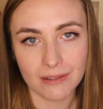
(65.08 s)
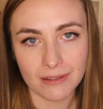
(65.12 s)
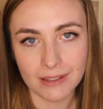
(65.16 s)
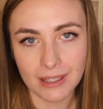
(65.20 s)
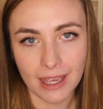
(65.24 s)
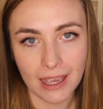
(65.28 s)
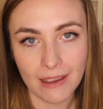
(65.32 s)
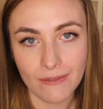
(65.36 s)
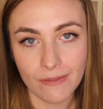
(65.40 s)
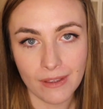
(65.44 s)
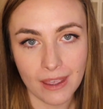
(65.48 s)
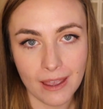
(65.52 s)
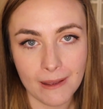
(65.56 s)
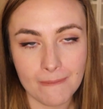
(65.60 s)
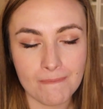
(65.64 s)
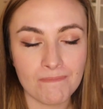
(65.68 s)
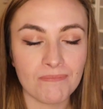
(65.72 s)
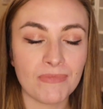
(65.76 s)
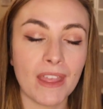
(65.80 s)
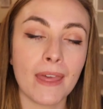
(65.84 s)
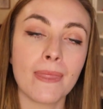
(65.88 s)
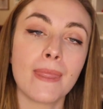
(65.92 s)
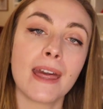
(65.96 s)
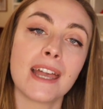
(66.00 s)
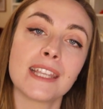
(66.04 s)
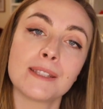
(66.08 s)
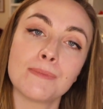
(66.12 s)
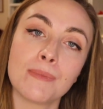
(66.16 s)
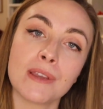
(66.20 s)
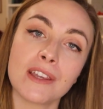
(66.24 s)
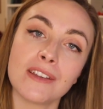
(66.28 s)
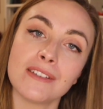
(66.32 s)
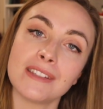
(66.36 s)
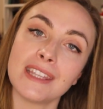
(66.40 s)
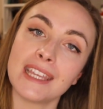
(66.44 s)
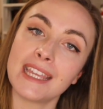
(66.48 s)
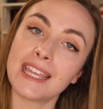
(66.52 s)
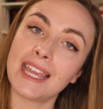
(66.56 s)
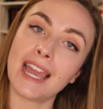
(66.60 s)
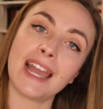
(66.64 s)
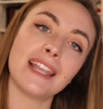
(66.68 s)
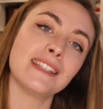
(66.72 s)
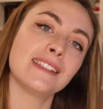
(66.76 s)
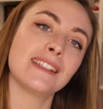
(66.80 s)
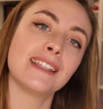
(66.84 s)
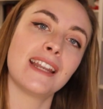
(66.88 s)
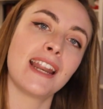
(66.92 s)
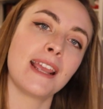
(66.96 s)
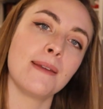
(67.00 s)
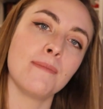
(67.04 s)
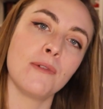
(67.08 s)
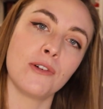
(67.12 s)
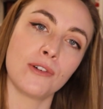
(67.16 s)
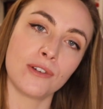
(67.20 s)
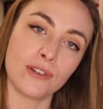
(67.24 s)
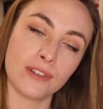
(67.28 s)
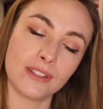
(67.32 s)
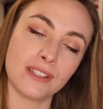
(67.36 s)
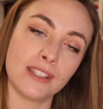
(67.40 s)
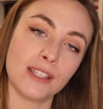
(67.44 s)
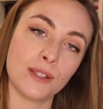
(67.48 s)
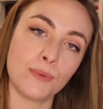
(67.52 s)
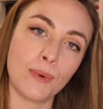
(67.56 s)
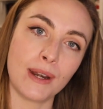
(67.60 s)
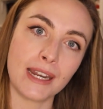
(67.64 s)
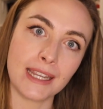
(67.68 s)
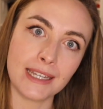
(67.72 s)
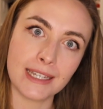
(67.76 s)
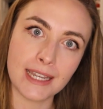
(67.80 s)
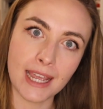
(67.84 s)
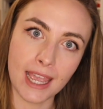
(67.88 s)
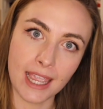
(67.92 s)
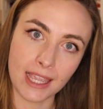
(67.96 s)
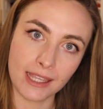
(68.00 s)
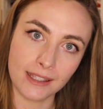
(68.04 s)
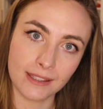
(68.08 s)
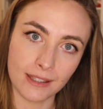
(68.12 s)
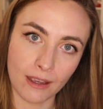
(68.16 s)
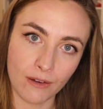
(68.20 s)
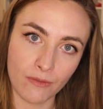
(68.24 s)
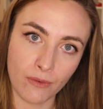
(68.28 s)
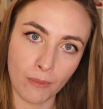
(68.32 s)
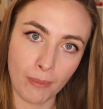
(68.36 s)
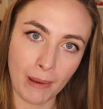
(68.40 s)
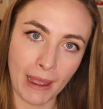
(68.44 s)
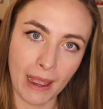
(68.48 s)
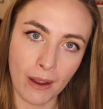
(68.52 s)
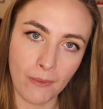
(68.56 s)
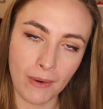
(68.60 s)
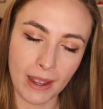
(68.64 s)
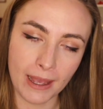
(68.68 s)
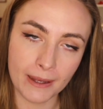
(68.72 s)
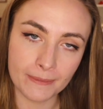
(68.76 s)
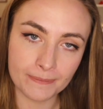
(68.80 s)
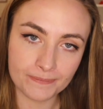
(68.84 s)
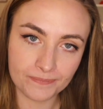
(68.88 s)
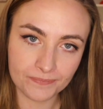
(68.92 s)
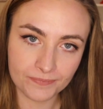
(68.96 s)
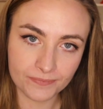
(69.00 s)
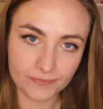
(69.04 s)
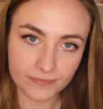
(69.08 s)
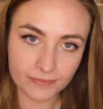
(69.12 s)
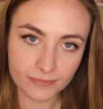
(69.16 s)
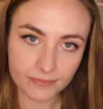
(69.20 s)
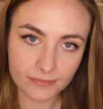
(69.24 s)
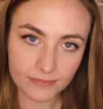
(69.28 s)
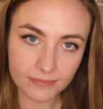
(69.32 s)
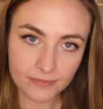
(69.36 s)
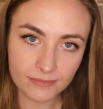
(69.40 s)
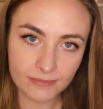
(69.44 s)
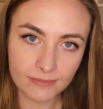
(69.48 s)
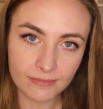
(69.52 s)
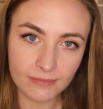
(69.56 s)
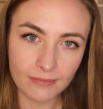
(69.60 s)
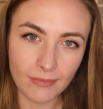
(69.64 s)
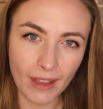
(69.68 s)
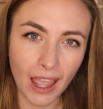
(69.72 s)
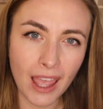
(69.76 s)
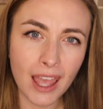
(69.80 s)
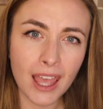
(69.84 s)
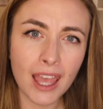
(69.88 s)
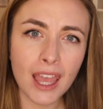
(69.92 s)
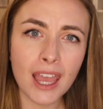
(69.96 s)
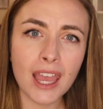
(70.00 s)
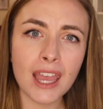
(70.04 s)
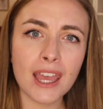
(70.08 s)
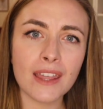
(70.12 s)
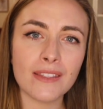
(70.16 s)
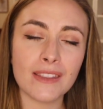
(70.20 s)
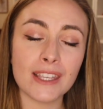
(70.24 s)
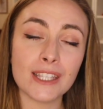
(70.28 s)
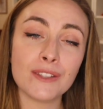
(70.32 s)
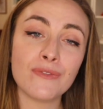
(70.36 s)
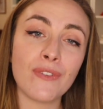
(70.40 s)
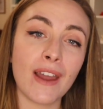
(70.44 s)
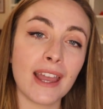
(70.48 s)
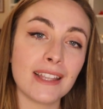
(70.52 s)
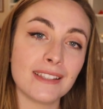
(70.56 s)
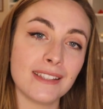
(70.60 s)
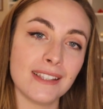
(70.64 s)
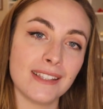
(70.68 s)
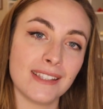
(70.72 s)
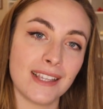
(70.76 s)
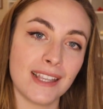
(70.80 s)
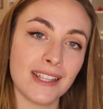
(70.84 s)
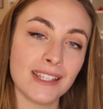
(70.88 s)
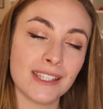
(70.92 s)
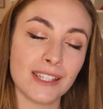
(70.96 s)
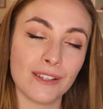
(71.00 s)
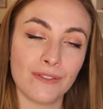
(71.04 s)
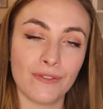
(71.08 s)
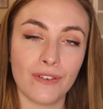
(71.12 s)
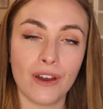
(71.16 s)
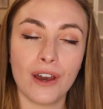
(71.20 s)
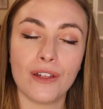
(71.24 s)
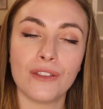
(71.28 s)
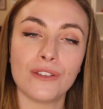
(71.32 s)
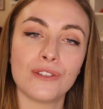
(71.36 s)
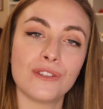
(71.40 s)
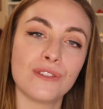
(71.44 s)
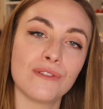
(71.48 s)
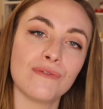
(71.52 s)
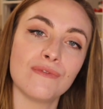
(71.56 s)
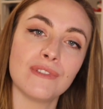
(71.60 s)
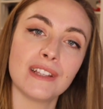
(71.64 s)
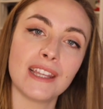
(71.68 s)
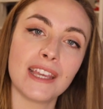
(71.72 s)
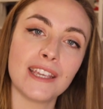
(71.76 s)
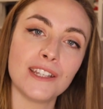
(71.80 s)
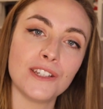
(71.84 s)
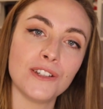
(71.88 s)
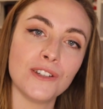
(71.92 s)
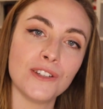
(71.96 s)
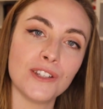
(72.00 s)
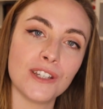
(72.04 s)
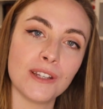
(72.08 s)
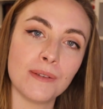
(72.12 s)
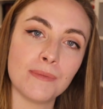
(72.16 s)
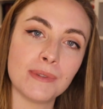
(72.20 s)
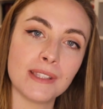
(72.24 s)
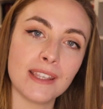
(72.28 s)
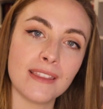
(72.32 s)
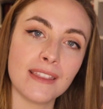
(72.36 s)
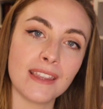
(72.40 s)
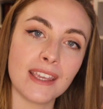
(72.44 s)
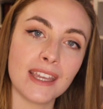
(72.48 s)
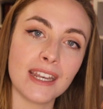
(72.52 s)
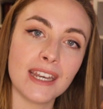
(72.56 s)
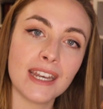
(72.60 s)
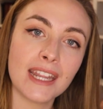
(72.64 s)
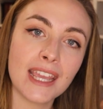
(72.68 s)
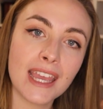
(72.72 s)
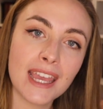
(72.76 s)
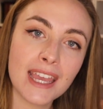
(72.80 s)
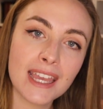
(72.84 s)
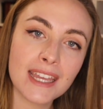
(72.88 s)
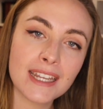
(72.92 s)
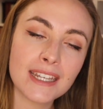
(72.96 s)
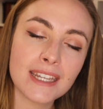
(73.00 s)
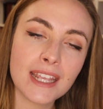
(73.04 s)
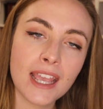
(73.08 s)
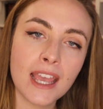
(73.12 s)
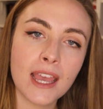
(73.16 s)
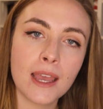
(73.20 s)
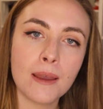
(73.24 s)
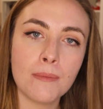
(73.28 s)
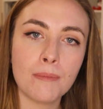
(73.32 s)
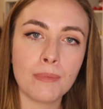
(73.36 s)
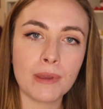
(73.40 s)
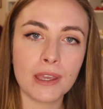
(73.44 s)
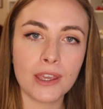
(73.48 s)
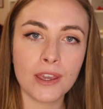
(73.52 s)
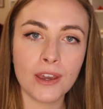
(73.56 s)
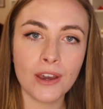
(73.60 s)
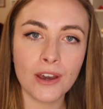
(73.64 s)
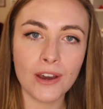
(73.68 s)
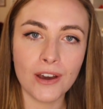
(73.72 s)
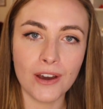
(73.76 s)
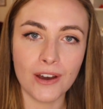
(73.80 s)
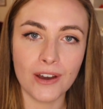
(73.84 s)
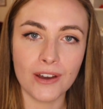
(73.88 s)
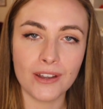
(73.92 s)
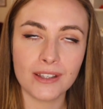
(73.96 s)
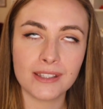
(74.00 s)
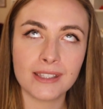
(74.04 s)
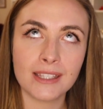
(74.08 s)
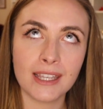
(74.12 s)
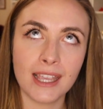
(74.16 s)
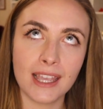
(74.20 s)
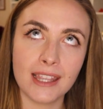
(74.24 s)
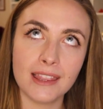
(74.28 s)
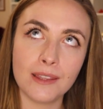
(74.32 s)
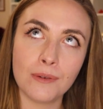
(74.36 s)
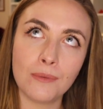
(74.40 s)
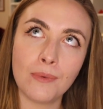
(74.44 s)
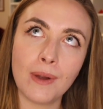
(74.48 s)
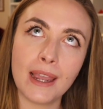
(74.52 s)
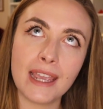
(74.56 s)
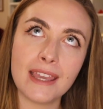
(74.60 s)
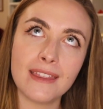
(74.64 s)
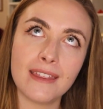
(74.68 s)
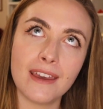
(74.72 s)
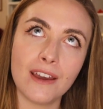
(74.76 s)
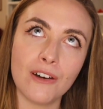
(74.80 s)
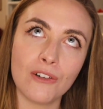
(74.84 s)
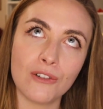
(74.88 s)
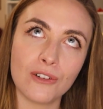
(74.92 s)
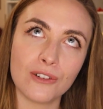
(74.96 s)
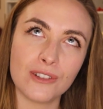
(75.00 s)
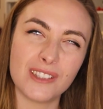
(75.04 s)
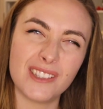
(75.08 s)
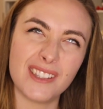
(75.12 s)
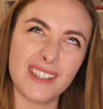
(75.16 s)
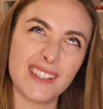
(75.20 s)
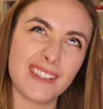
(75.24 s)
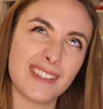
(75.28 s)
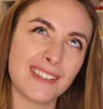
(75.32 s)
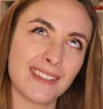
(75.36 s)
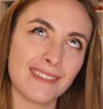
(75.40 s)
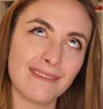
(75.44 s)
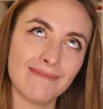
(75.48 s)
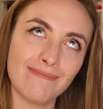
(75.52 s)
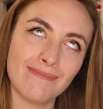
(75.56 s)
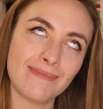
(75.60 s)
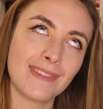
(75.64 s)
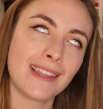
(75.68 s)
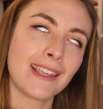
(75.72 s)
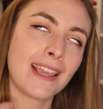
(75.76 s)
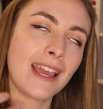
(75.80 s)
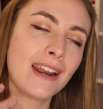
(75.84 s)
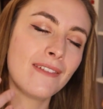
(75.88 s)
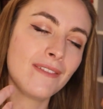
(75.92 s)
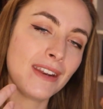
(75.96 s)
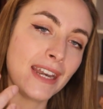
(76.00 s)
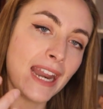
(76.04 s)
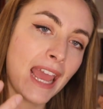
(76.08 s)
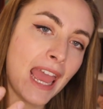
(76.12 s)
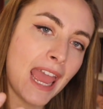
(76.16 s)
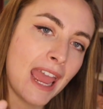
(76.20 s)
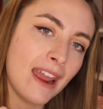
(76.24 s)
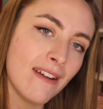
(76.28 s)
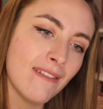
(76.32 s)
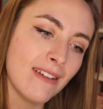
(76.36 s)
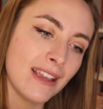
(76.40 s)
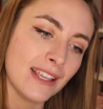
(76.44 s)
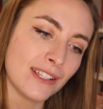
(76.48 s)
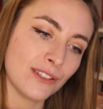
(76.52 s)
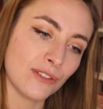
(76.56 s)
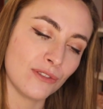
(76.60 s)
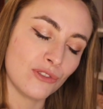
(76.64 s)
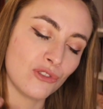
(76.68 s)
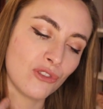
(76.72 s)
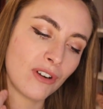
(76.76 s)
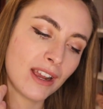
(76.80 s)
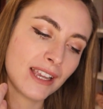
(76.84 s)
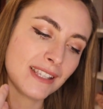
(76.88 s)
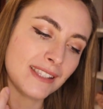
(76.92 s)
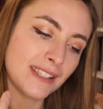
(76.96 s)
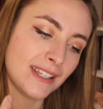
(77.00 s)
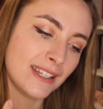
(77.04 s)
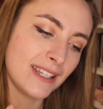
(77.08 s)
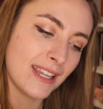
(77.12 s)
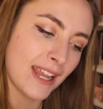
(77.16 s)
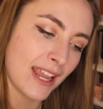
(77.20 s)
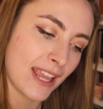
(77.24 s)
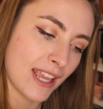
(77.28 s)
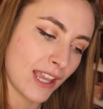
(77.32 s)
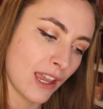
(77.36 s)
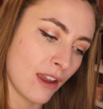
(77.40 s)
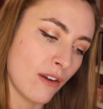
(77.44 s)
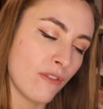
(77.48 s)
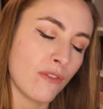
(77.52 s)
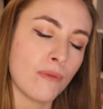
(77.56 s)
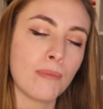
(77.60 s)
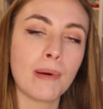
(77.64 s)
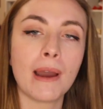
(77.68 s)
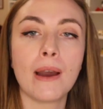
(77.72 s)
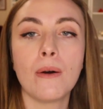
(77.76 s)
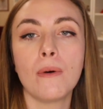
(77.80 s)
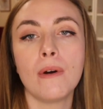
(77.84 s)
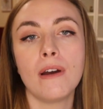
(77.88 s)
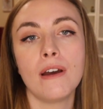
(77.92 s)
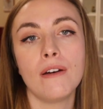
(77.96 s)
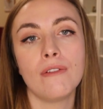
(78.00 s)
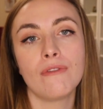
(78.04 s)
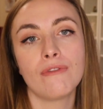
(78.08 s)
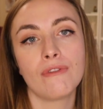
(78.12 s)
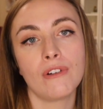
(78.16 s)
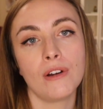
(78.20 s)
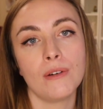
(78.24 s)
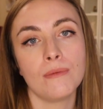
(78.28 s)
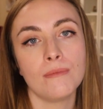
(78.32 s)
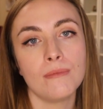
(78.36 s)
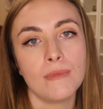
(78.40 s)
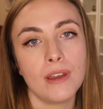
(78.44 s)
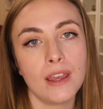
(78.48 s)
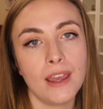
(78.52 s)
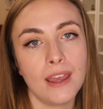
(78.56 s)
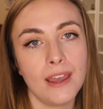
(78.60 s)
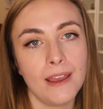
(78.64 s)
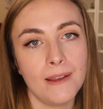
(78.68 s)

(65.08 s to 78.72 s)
Octavian, and that's because he gets the name Augustus when he takes over power. This factors into father-son relationships in the Aeneid because in the way that Augustus kind of inherits or tries to take over power from